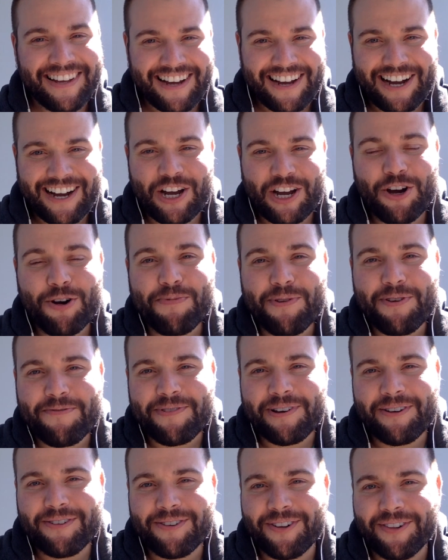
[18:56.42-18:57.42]
I hope you
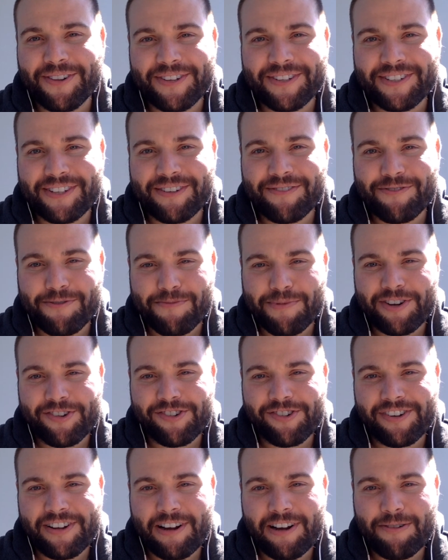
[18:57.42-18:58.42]
found all this
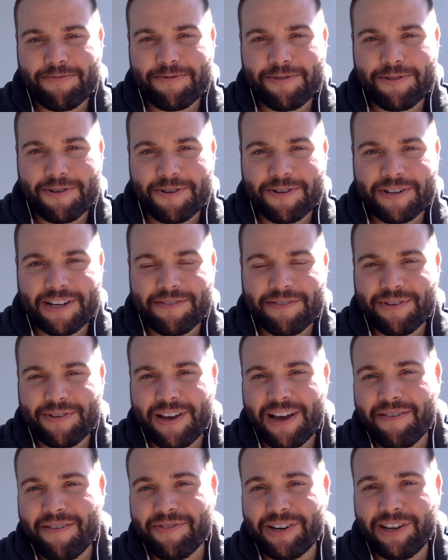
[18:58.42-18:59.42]
information helpful. If you
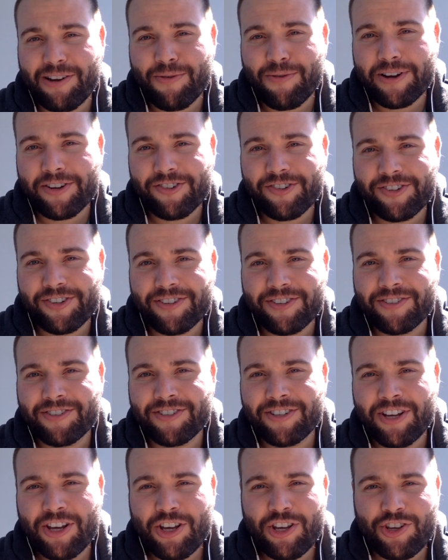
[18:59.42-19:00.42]
have any
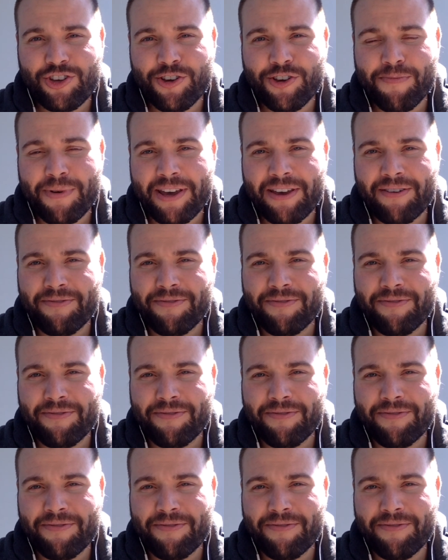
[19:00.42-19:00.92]
questions, you may